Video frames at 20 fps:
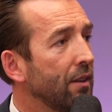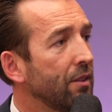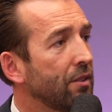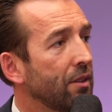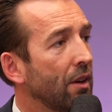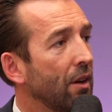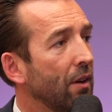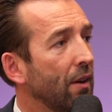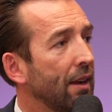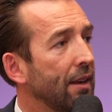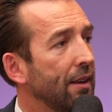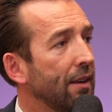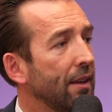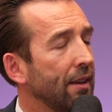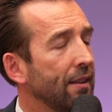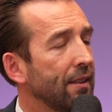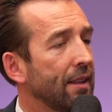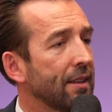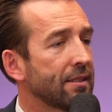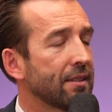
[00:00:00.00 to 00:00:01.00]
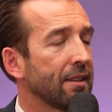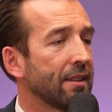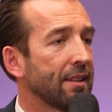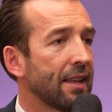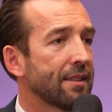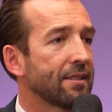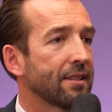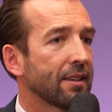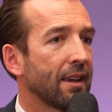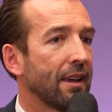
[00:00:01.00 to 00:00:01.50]
So and that's
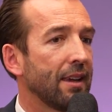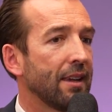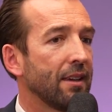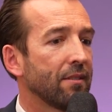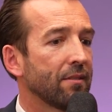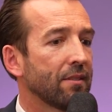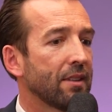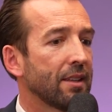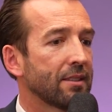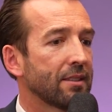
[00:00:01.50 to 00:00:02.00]
a key